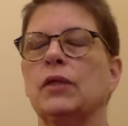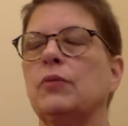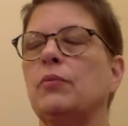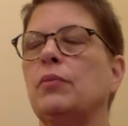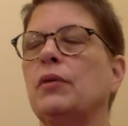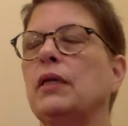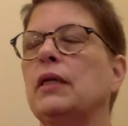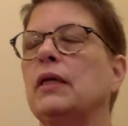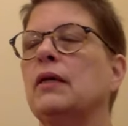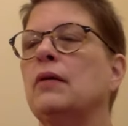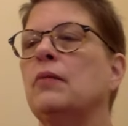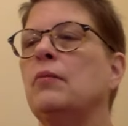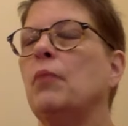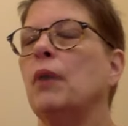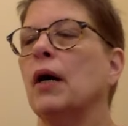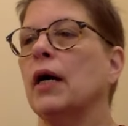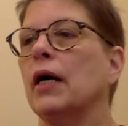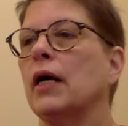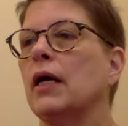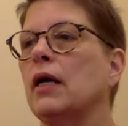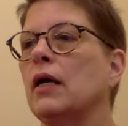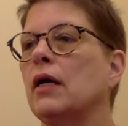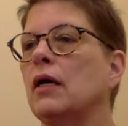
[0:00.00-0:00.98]
I'm going to
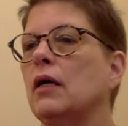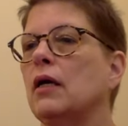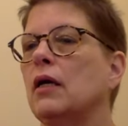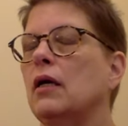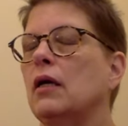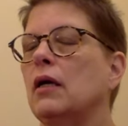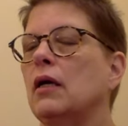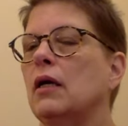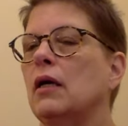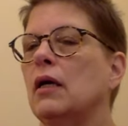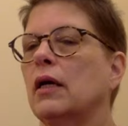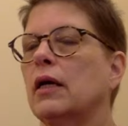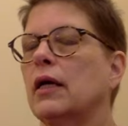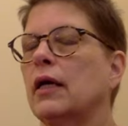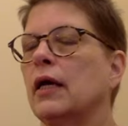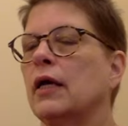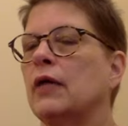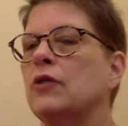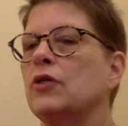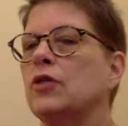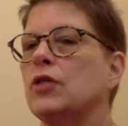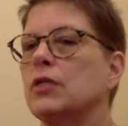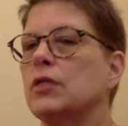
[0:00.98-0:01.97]
begin by,
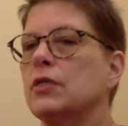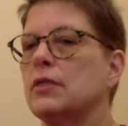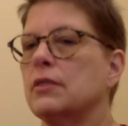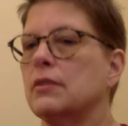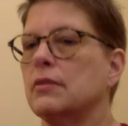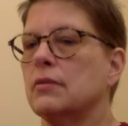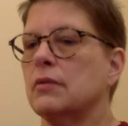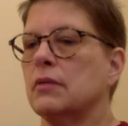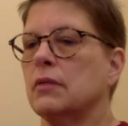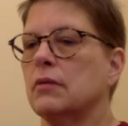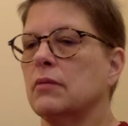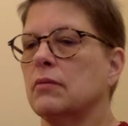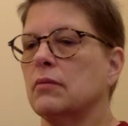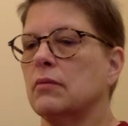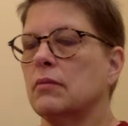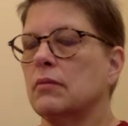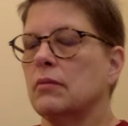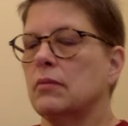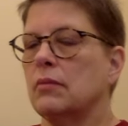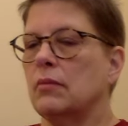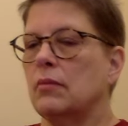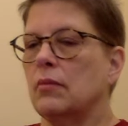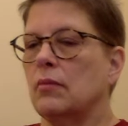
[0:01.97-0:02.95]
again, just
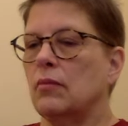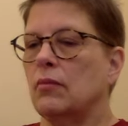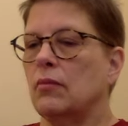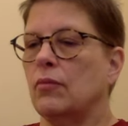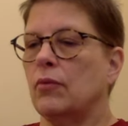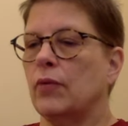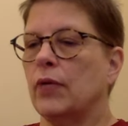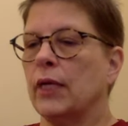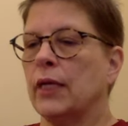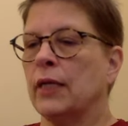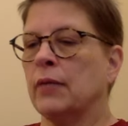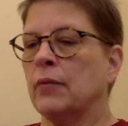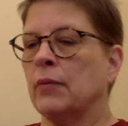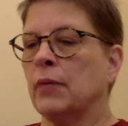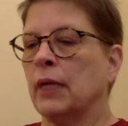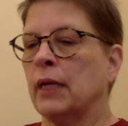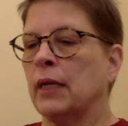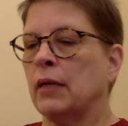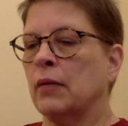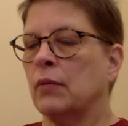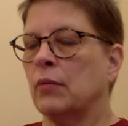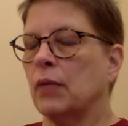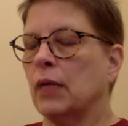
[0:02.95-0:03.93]

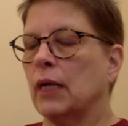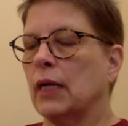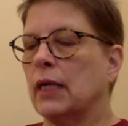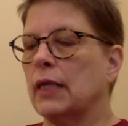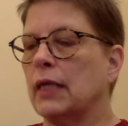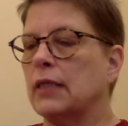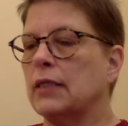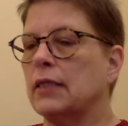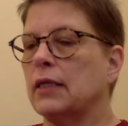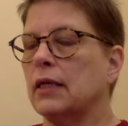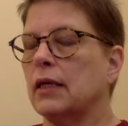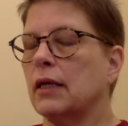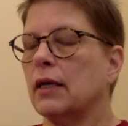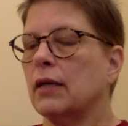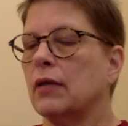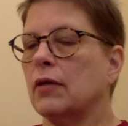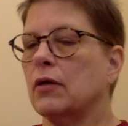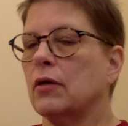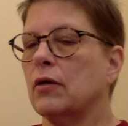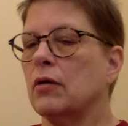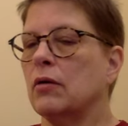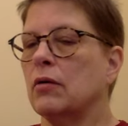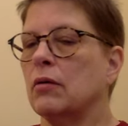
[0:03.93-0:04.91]
bringing mind and body
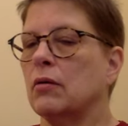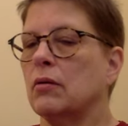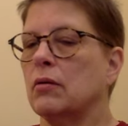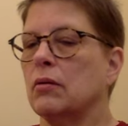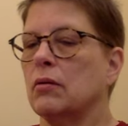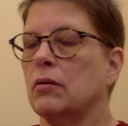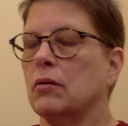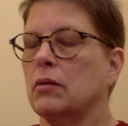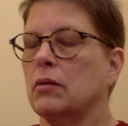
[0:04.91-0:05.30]
together.